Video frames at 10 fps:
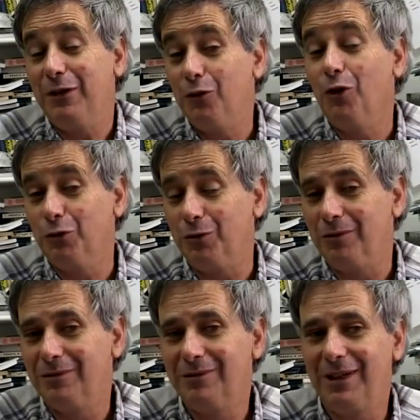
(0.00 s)
you can talk to,
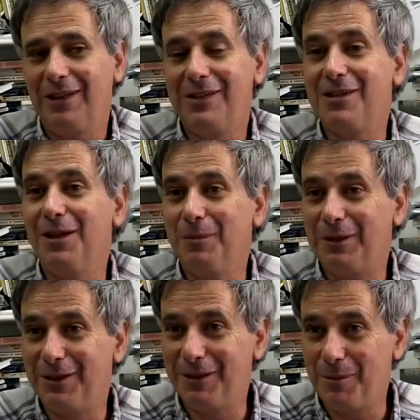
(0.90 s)
and that's a
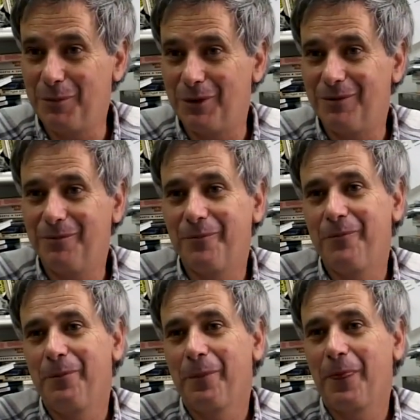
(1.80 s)
limited number.
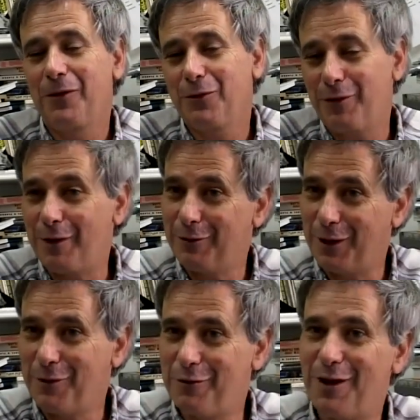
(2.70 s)
So if I have
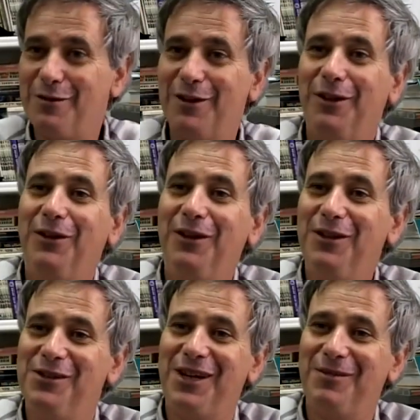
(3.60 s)
another 500
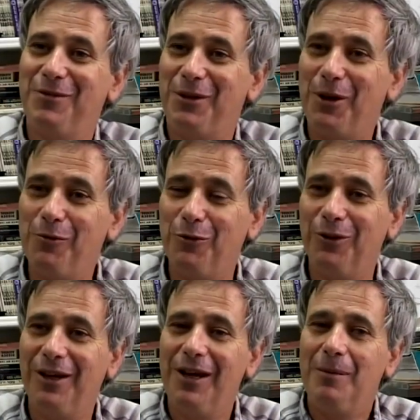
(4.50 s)
years, I'm very
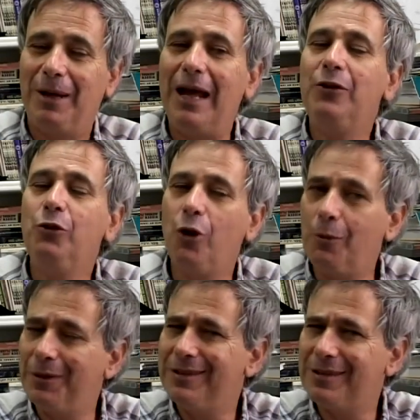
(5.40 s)
hopeful. But I do
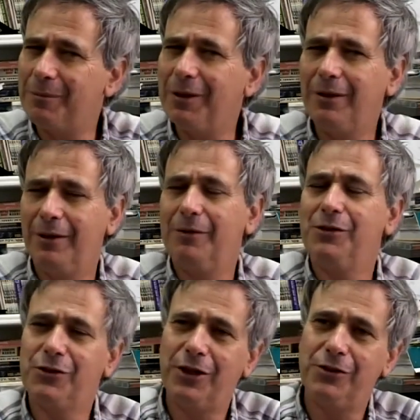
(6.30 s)
hope that something there
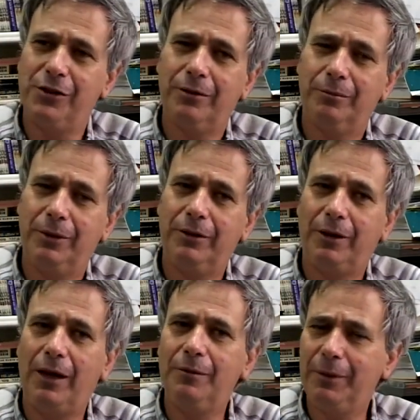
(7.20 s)
is changing. But
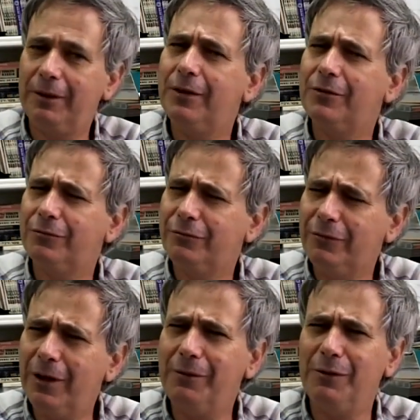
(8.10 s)
I admit it's
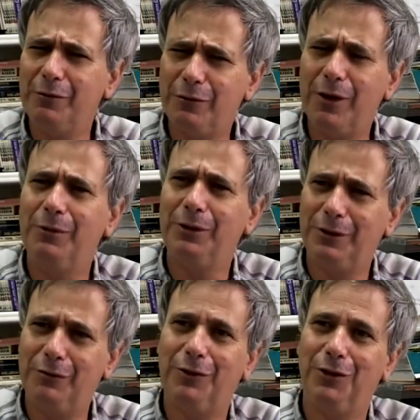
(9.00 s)
very, very
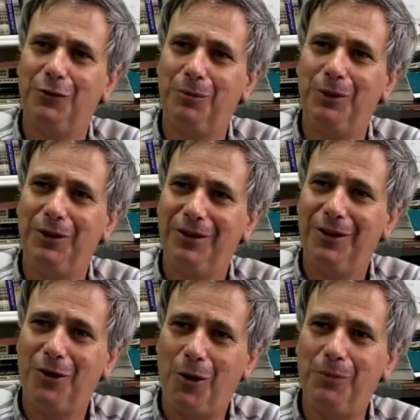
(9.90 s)
difficult to be
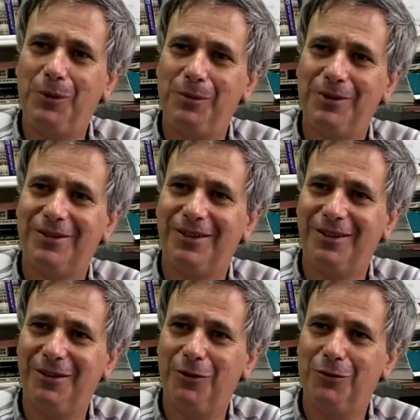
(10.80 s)

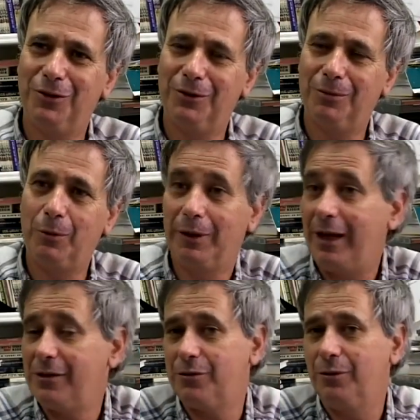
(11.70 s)
optimistic in those years. But one
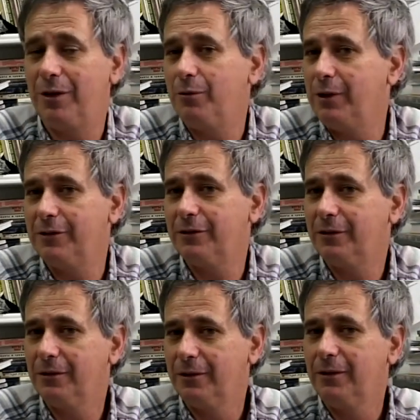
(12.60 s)
has to, otherwise
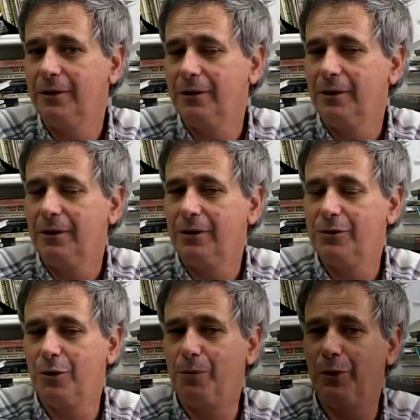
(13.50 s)

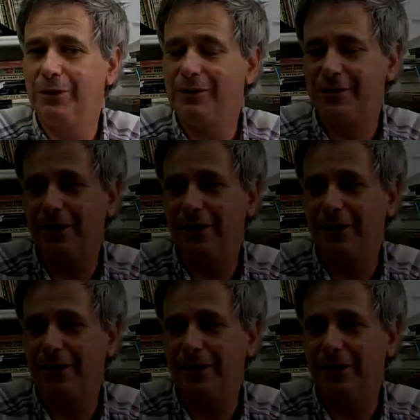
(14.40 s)
there's no point in